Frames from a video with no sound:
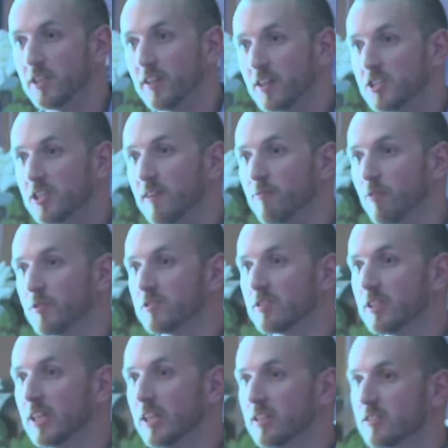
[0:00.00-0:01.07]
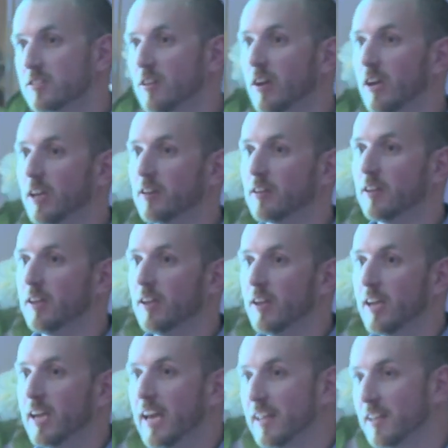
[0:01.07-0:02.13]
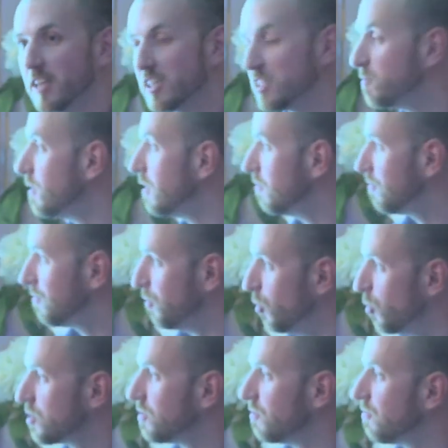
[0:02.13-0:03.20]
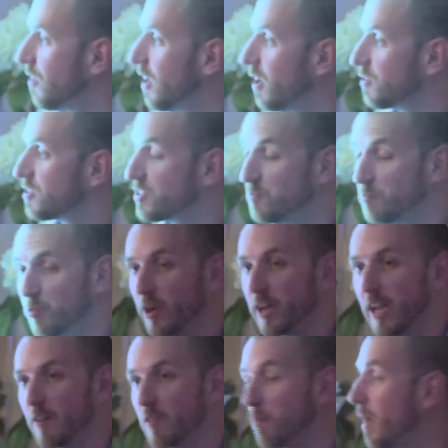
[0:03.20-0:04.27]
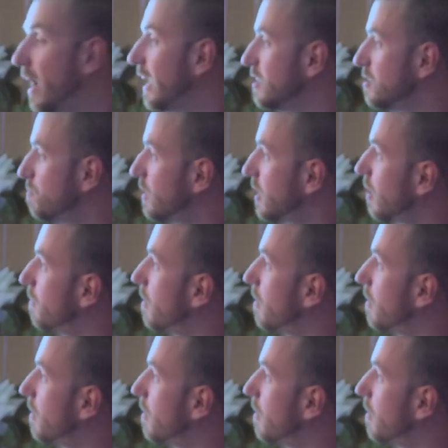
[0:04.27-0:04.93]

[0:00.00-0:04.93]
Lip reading: get the chevrons on the inside. And it has to be forged and filed to bring out the pattern to become